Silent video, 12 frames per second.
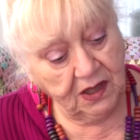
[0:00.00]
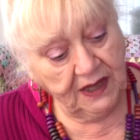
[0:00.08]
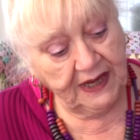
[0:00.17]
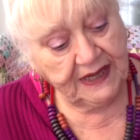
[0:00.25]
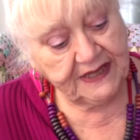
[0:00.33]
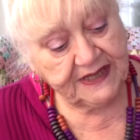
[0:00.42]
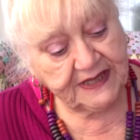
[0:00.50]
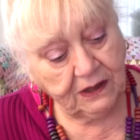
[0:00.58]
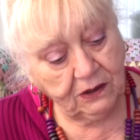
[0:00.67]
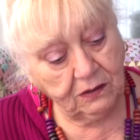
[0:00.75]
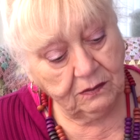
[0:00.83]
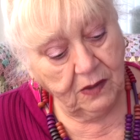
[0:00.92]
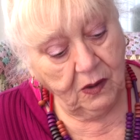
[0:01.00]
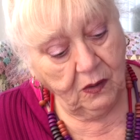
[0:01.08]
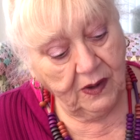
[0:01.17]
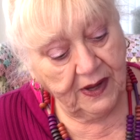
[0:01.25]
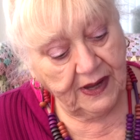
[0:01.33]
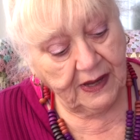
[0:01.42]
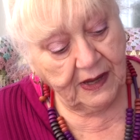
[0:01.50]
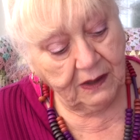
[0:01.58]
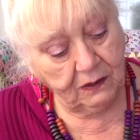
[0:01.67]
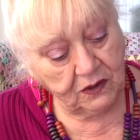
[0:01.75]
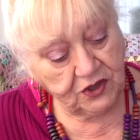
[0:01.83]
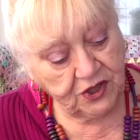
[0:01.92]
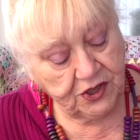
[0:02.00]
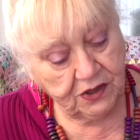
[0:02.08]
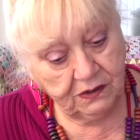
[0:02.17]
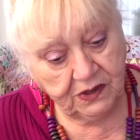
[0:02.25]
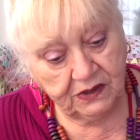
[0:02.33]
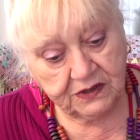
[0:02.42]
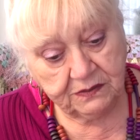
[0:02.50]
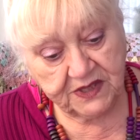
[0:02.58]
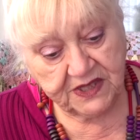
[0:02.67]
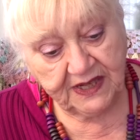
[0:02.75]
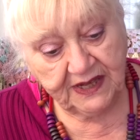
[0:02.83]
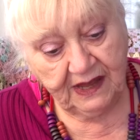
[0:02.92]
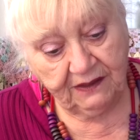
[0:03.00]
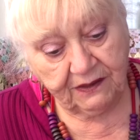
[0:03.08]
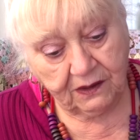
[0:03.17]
Kid silk mohair, what do you do? Use them together.